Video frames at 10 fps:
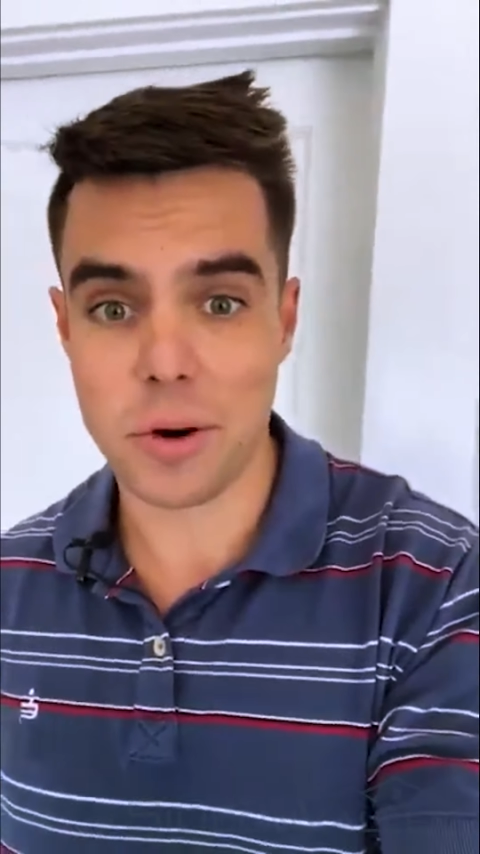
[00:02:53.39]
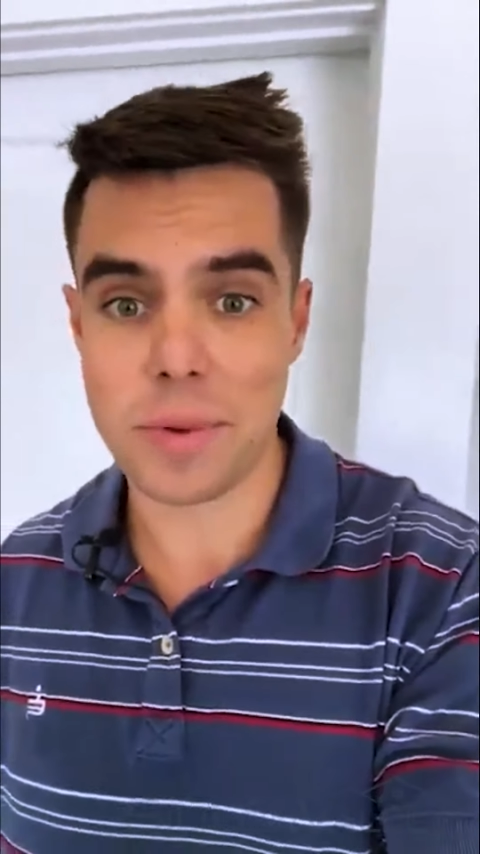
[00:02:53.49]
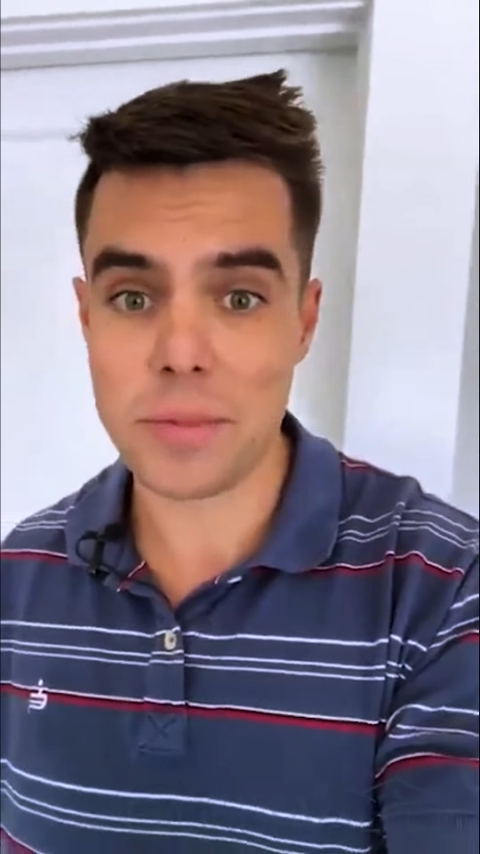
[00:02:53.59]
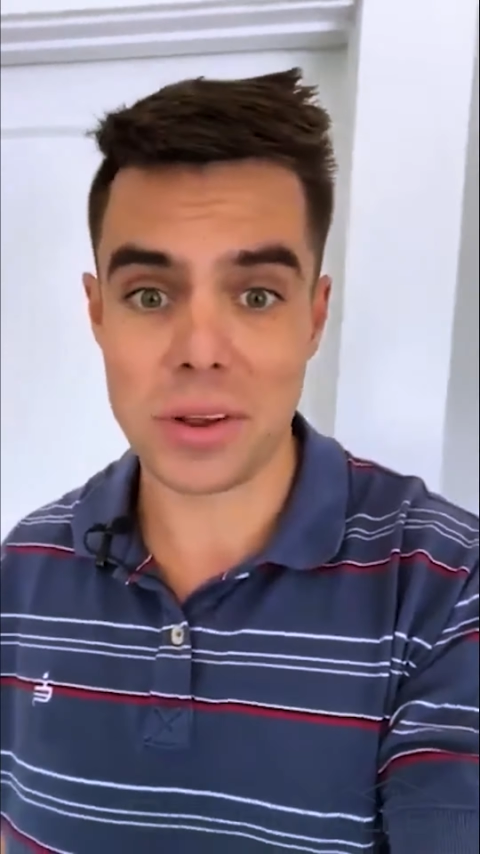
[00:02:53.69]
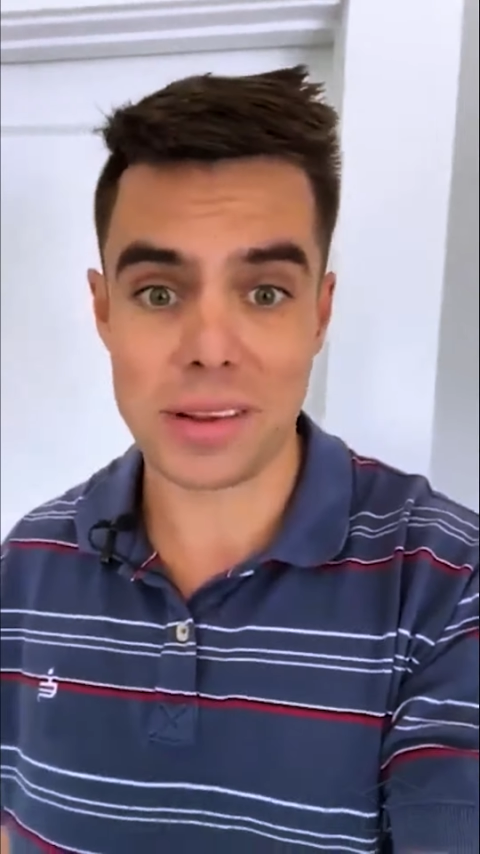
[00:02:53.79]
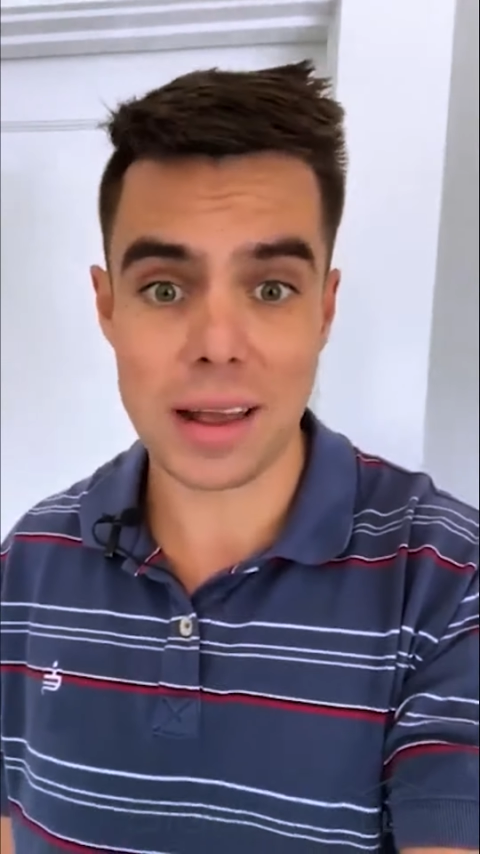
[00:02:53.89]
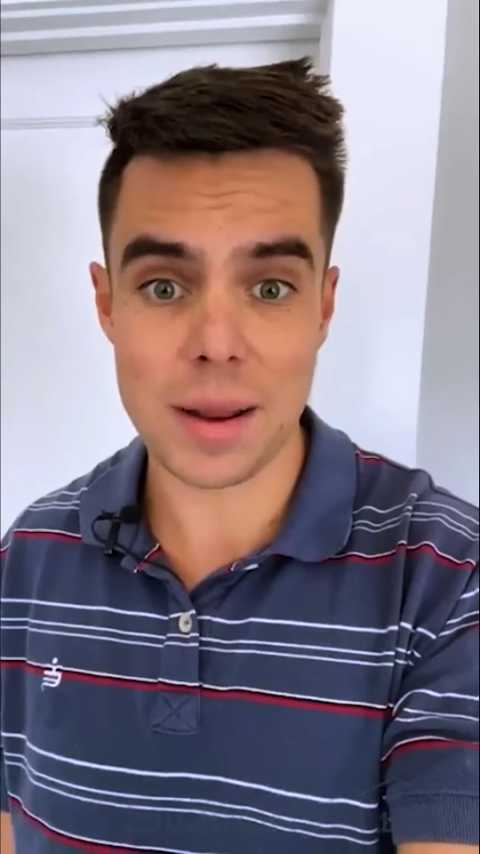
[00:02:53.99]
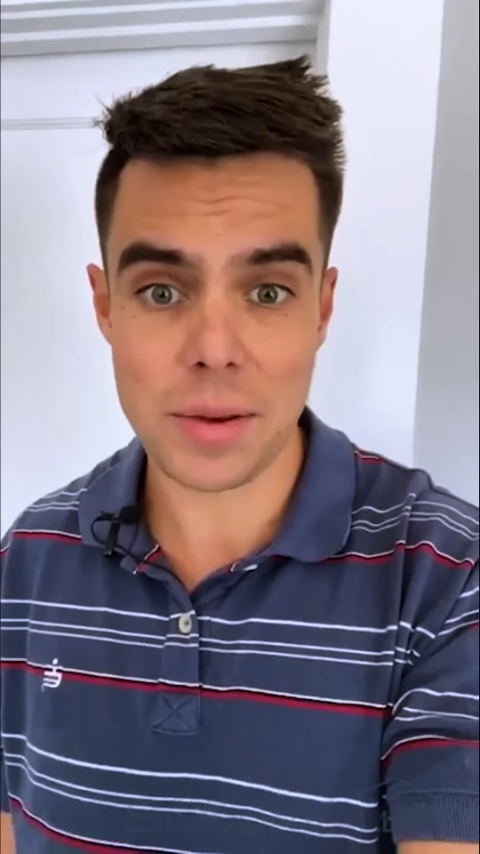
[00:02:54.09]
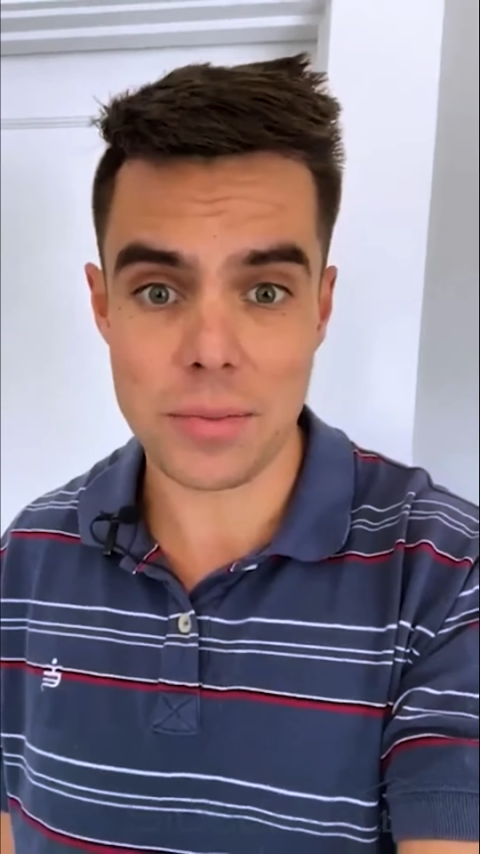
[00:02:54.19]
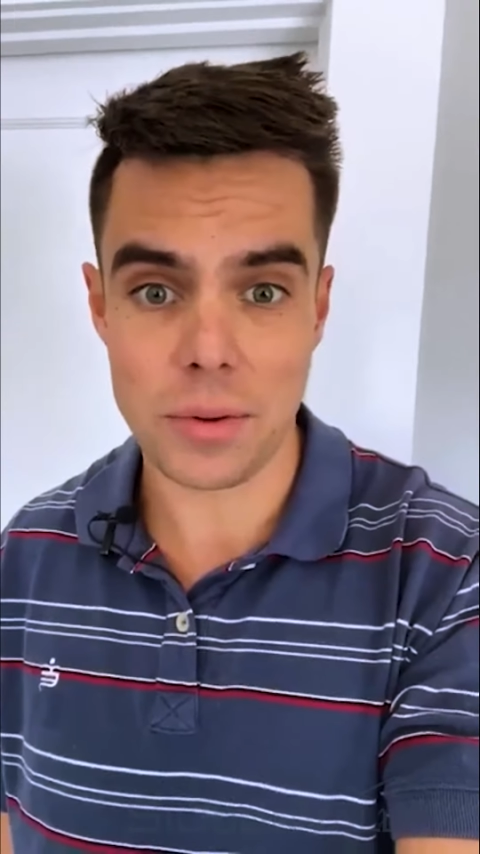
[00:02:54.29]
more people is a lot
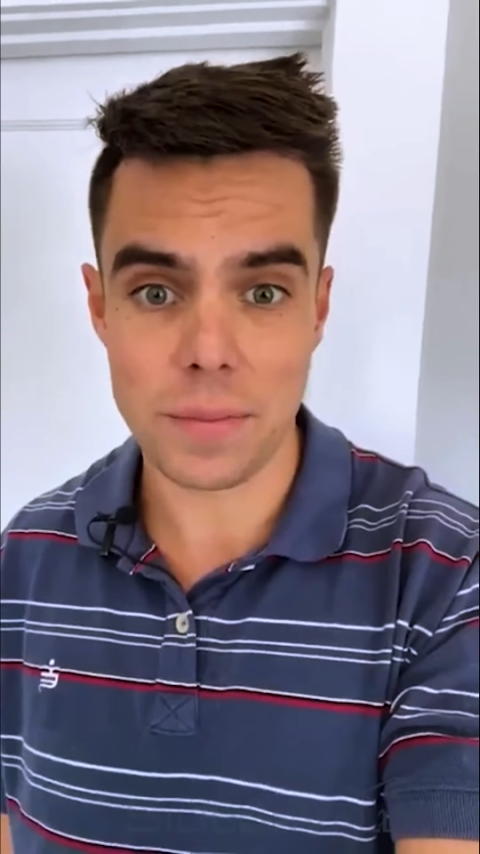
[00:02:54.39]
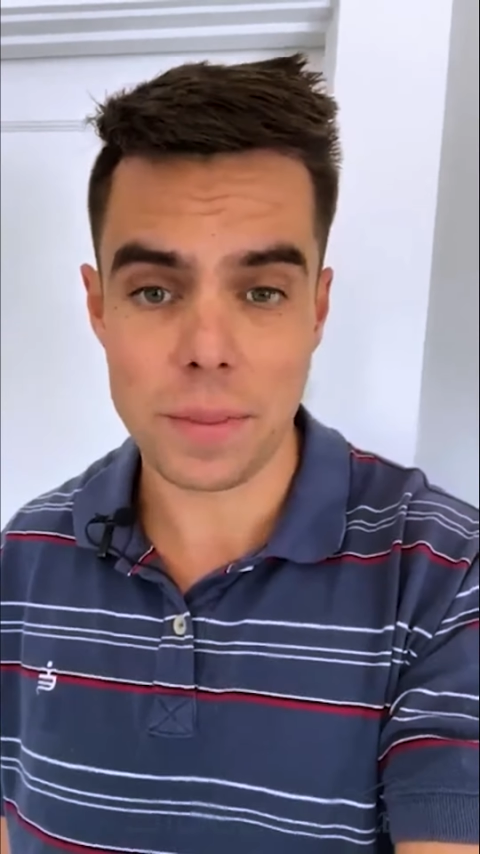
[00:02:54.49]
of people.